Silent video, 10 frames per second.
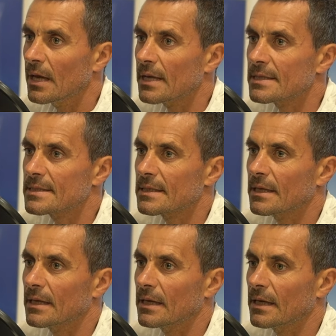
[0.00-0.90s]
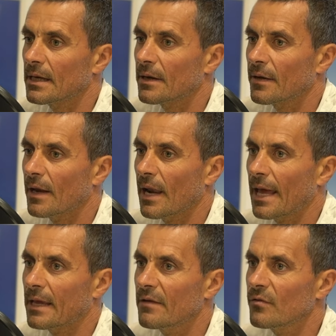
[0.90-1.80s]
Is
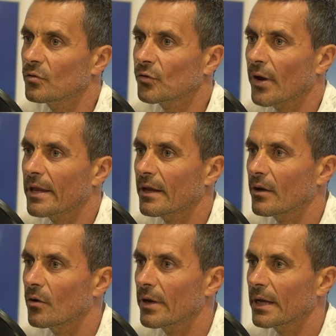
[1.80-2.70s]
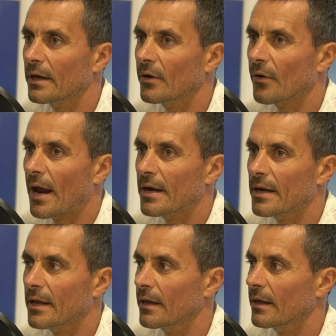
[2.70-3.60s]
like if you train going
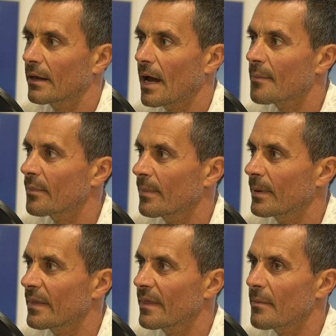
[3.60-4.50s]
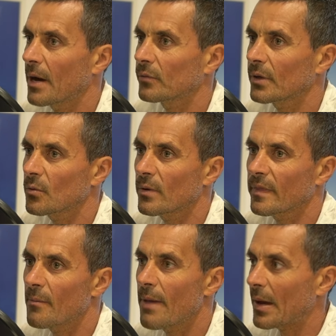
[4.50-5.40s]
running up in the mountain
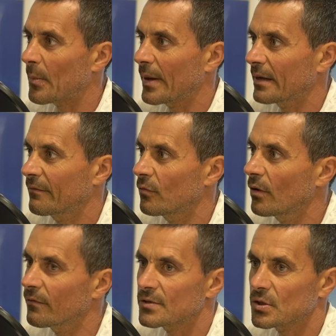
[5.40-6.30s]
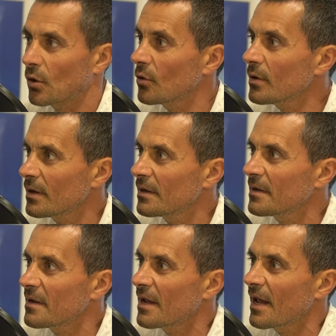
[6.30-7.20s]
with a backpack full of stone.
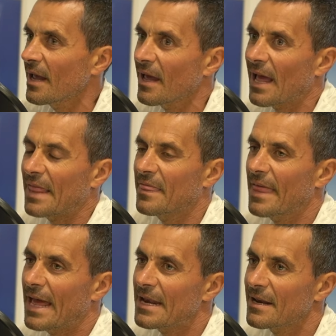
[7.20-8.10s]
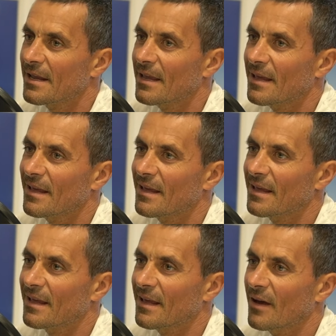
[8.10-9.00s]
Mm-hmm. And then,
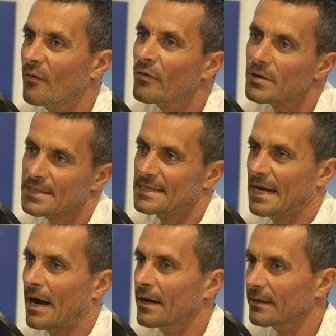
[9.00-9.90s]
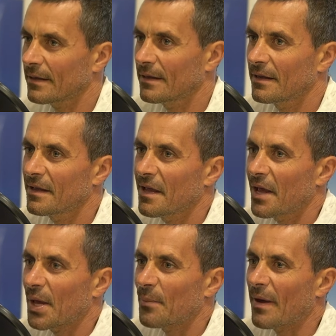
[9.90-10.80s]
uh, of course, it's hard,
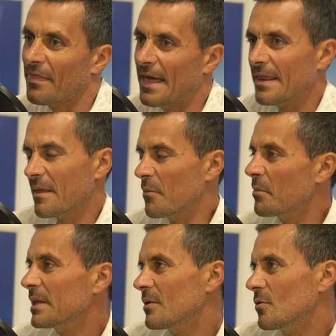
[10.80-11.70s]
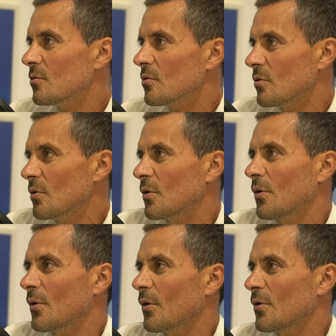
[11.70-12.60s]
but then the moment you
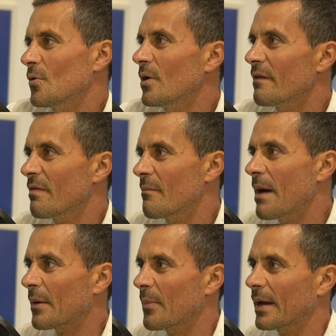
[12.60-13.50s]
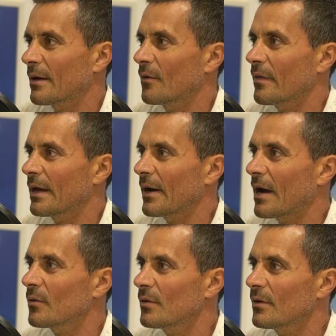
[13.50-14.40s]
you leave the backpack on the
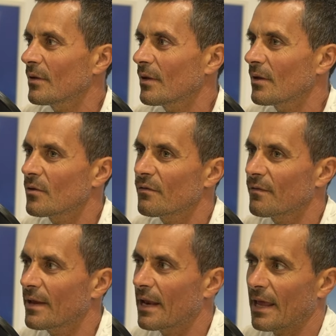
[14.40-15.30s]
ground, you feel